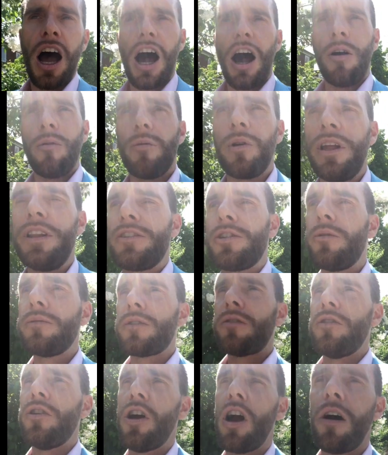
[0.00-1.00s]
In
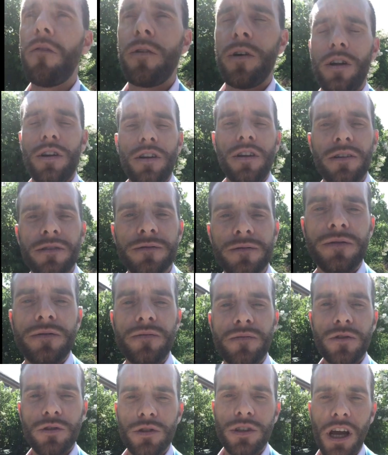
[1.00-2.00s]
terms of the oven,
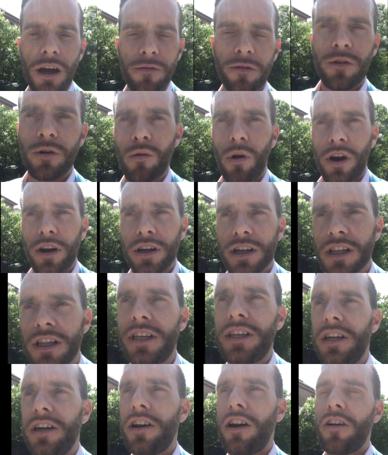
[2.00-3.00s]
you definitely want to
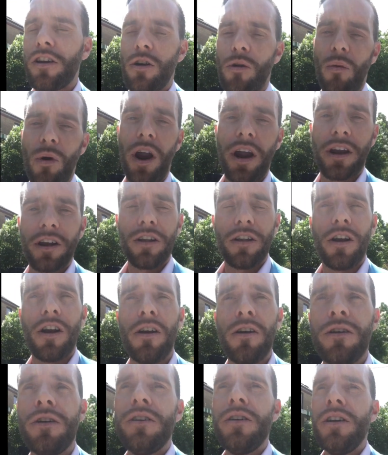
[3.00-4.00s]
clean it on a
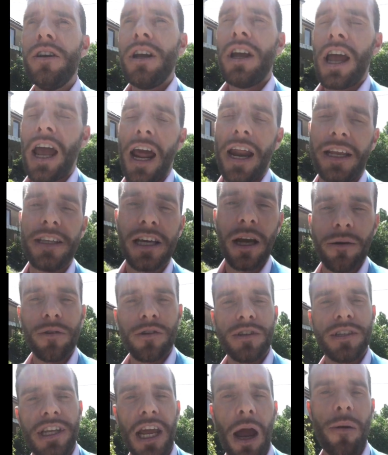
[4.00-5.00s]
regular. Anytime
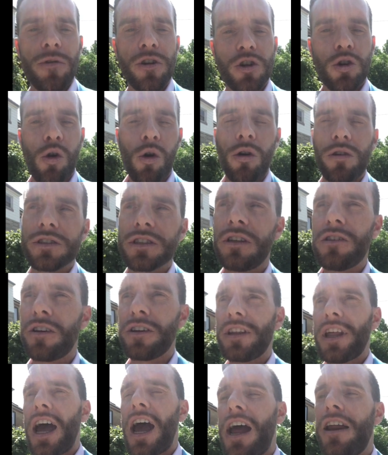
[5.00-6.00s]
there's damaged coils and all
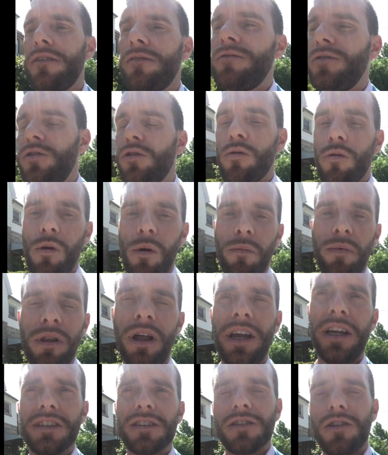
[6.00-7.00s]
like that, you can
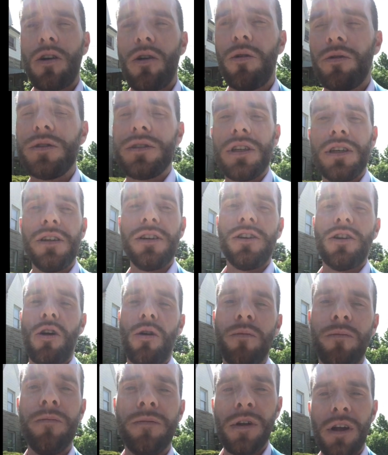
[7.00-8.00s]
replace those. You
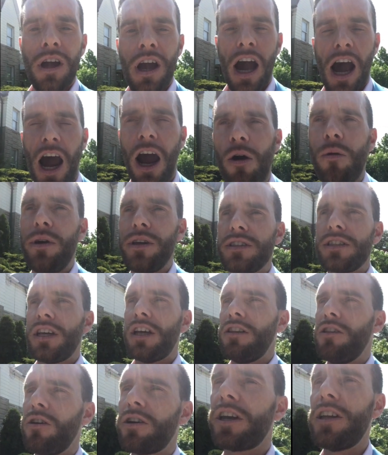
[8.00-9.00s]
know, I always
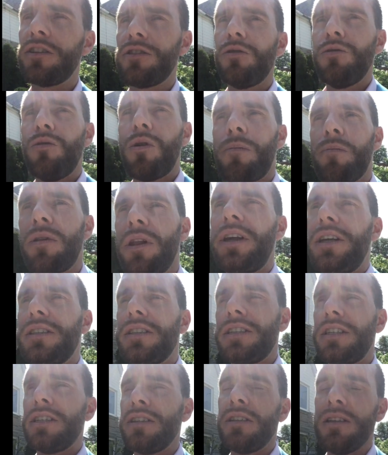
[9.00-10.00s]
say look into
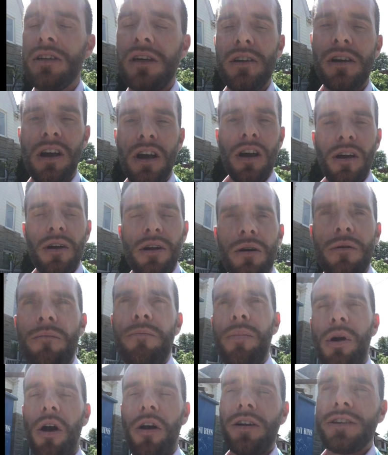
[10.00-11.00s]
replacing
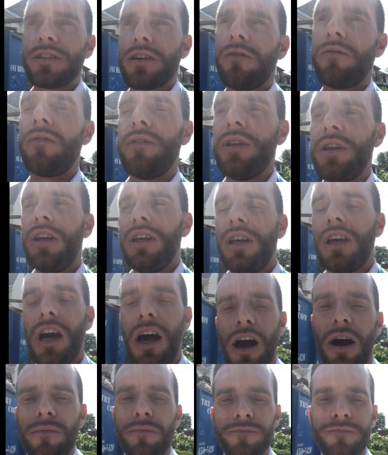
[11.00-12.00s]
parts of the
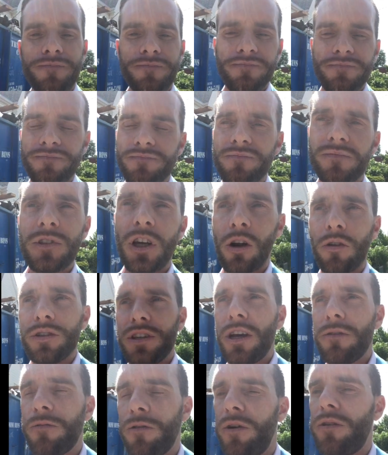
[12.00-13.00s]
you know,
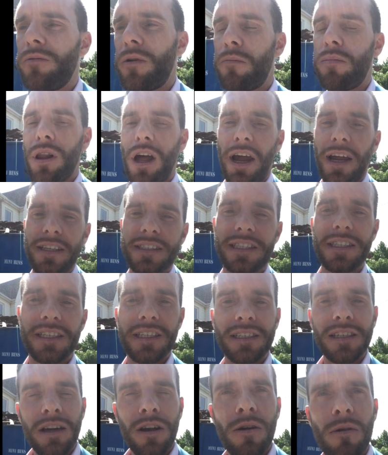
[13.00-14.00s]
different
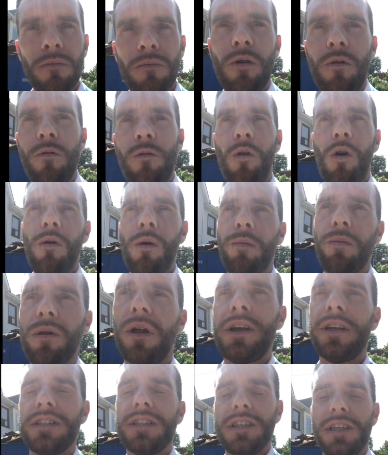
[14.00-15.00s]
appliances before
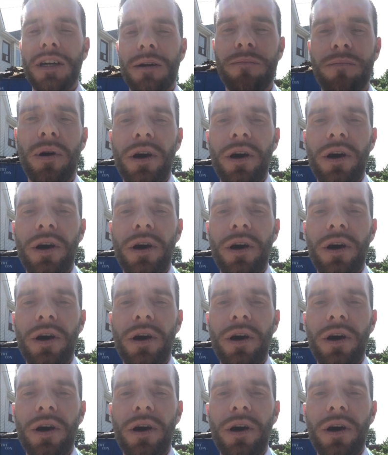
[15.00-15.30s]
replacing it.